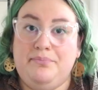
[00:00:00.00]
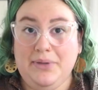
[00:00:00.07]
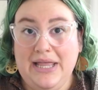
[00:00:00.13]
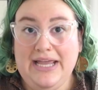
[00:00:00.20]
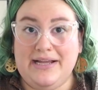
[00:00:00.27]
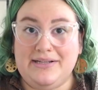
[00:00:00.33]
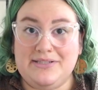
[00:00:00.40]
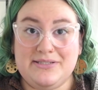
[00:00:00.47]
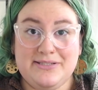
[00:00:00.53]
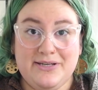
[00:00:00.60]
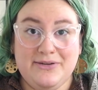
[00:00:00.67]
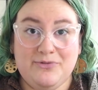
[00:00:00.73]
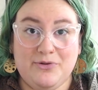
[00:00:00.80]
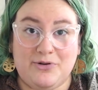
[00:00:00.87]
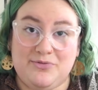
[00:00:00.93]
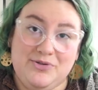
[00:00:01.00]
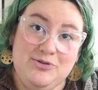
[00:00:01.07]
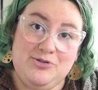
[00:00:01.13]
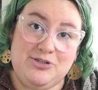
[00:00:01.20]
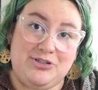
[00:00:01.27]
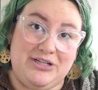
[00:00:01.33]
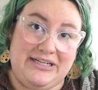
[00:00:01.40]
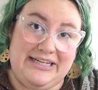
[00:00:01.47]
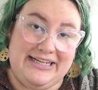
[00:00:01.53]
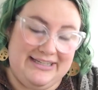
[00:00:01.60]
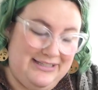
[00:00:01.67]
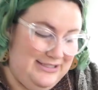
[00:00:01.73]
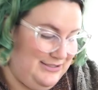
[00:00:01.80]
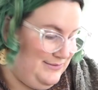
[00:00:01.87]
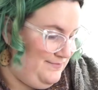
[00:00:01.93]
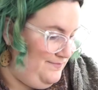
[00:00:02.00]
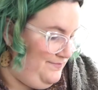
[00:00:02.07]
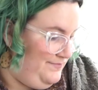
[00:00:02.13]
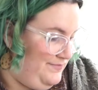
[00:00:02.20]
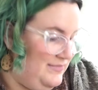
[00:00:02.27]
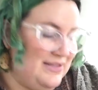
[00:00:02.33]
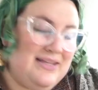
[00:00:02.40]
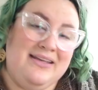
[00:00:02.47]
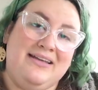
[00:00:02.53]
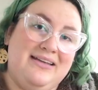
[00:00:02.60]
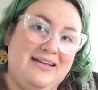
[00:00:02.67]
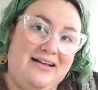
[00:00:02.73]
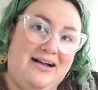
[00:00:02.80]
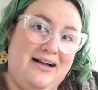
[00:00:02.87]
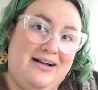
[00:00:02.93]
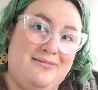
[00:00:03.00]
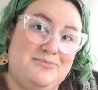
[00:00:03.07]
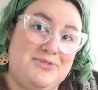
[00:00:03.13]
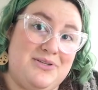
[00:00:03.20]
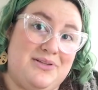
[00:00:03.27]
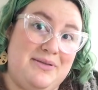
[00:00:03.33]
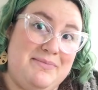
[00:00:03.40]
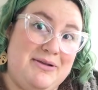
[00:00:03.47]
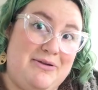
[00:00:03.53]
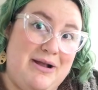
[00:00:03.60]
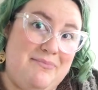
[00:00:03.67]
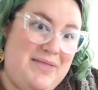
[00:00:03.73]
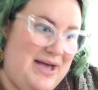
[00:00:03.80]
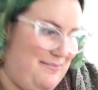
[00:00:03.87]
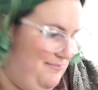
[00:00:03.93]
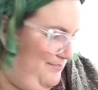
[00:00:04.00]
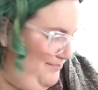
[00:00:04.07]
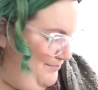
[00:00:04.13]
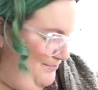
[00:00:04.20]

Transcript: plans for future knitting. So let me grab that.